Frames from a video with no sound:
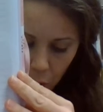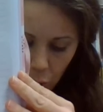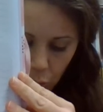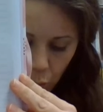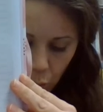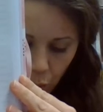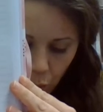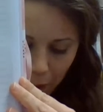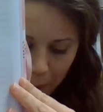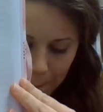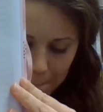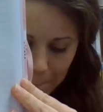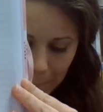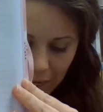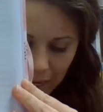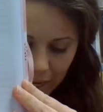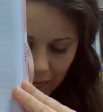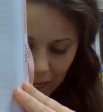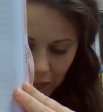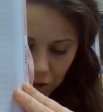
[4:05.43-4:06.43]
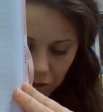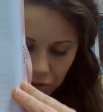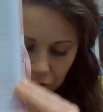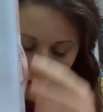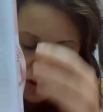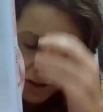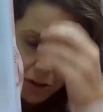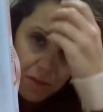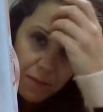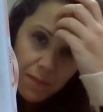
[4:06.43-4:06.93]
What might you
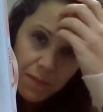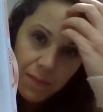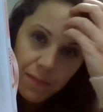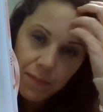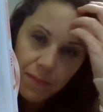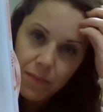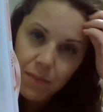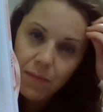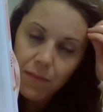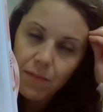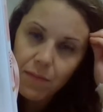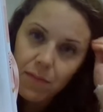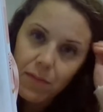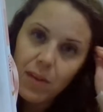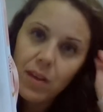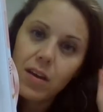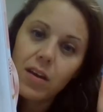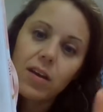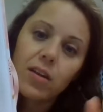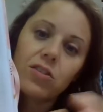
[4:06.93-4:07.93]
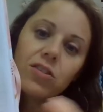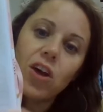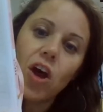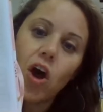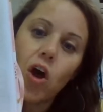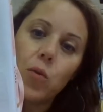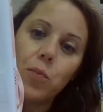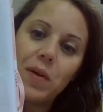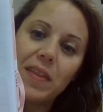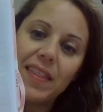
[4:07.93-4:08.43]
do
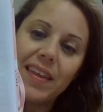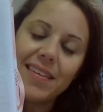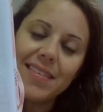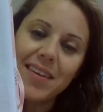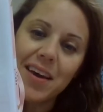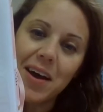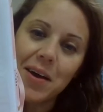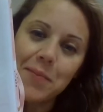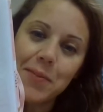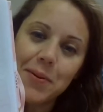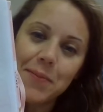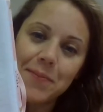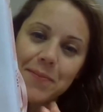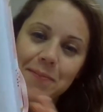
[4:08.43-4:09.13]
to open this up?